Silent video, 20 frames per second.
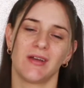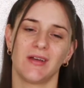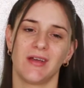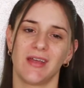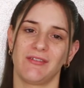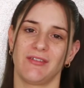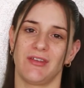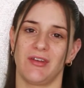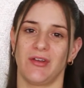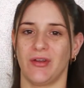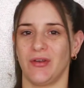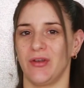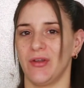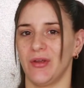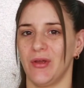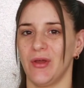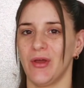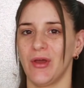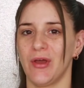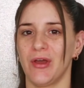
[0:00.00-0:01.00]
If you don't know
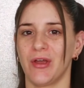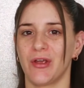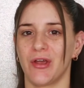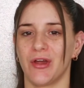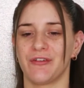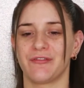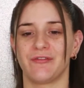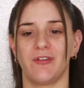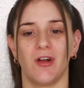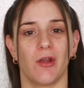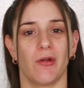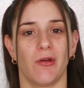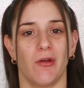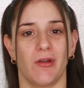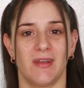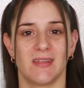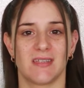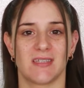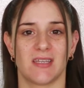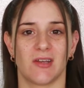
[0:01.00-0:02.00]
her, go follow her
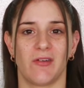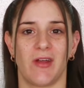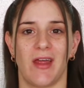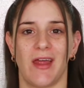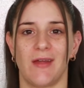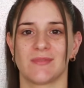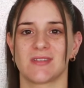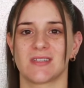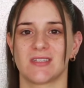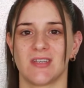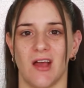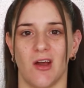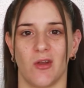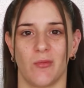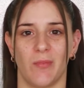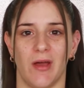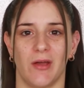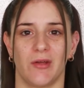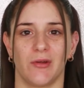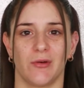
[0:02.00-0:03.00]
on Instagram, styled
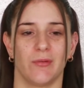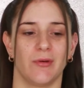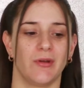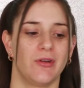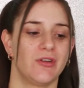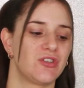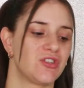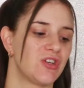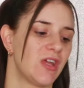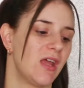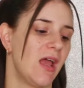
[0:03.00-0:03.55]
by Hrush.